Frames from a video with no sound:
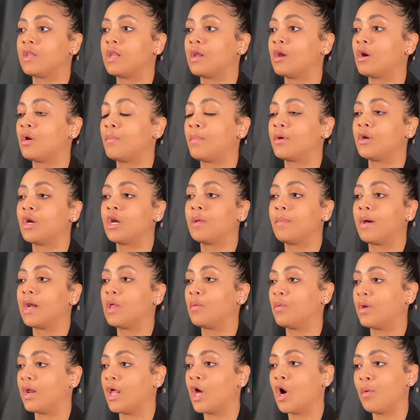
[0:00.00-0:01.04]
Don't nobody
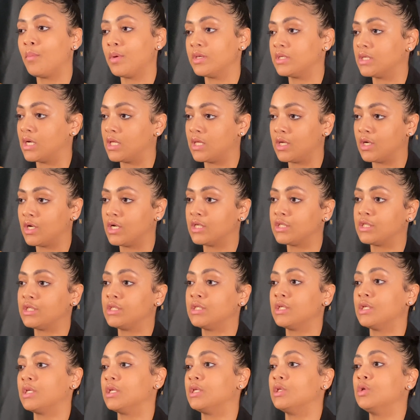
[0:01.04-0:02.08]
want to help each other
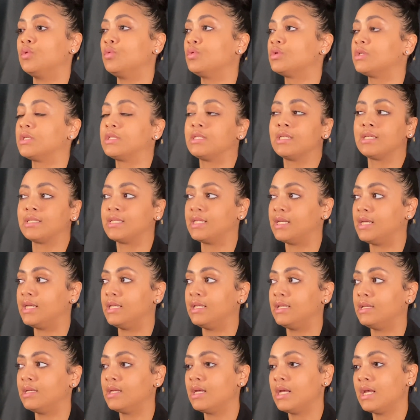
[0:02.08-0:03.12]
to
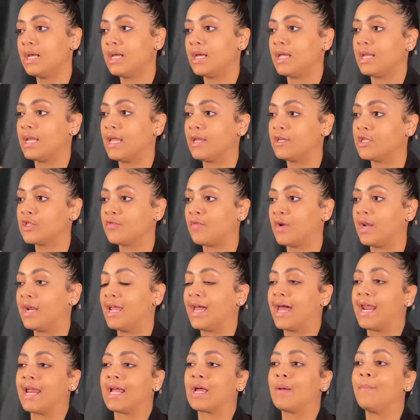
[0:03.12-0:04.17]
succeed. They just feel like they
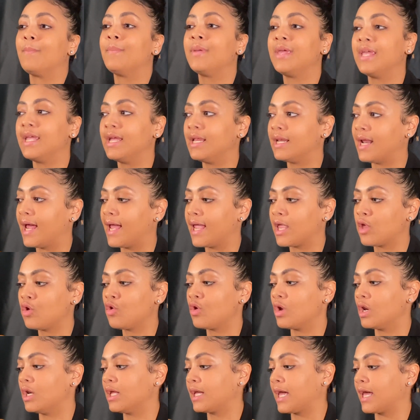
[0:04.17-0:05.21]
gotta compete. Like you
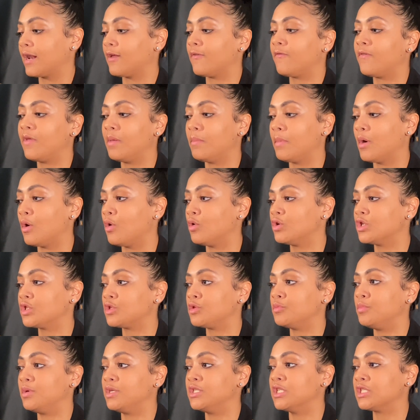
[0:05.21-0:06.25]
can look at a female who
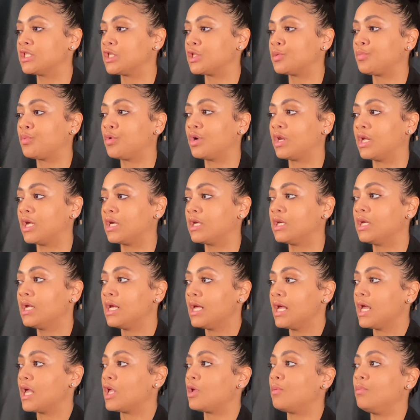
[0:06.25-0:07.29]
just be just as pretty.
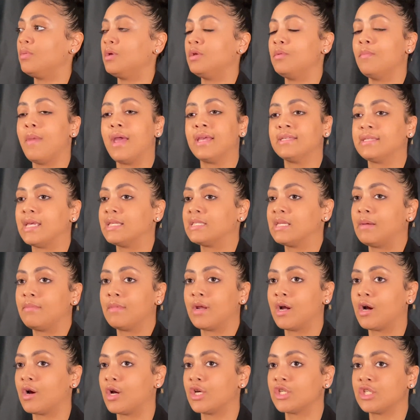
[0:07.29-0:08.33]
May say something
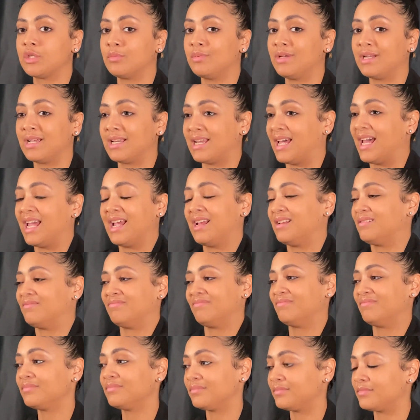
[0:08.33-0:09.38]
to her and she be looking like,
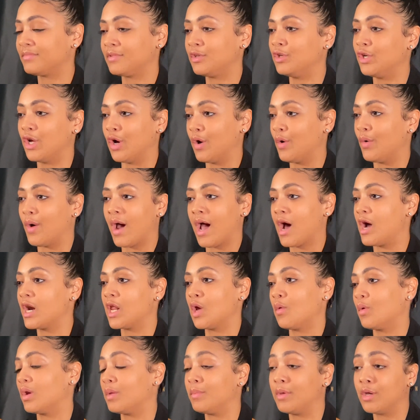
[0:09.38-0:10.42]
you know, I don't
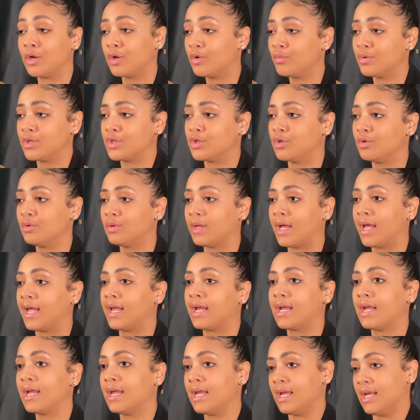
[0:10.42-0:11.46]
even want to be cool with you.
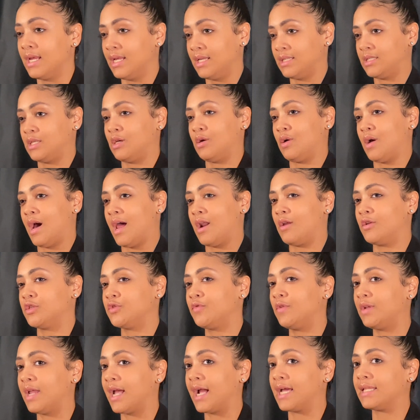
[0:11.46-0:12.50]
Like, so I just
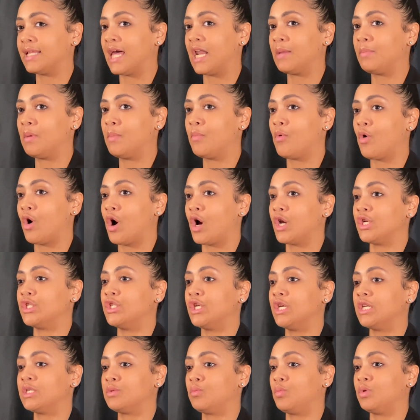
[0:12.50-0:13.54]
feel like a lot of people are
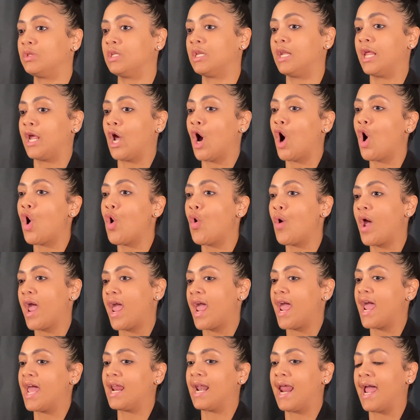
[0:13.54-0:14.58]
just within their own
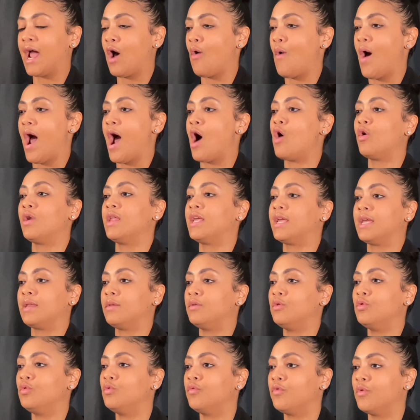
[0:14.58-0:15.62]
head, like, oh, I only can
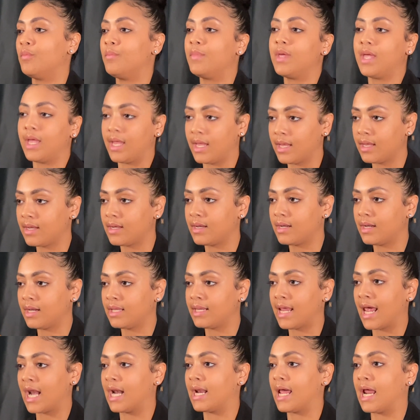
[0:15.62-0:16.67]
do for me. And
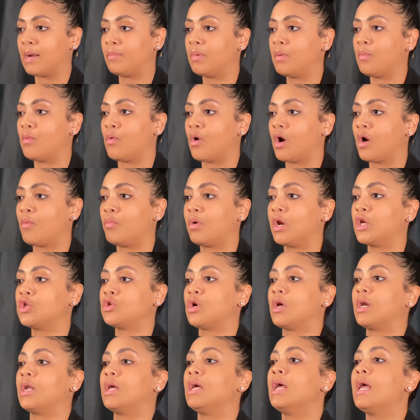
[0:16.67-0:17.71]
not a lot of people are really
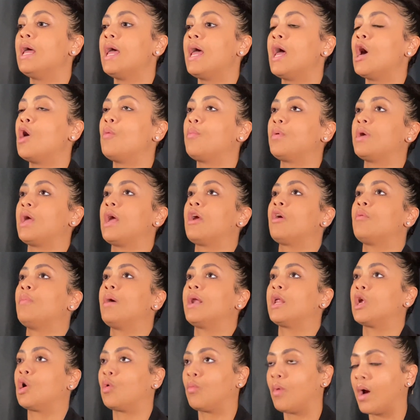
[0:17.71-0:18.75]
trying to help
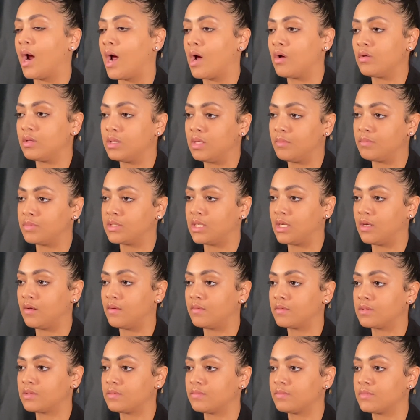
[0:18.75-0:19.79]
everybody around
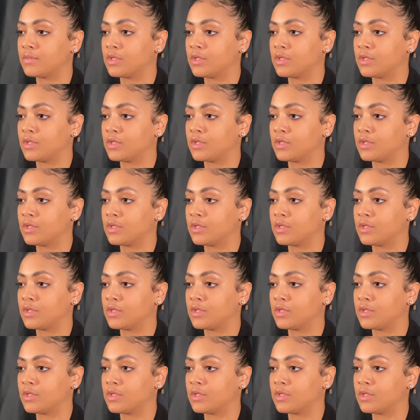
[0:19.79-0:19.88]
themselves.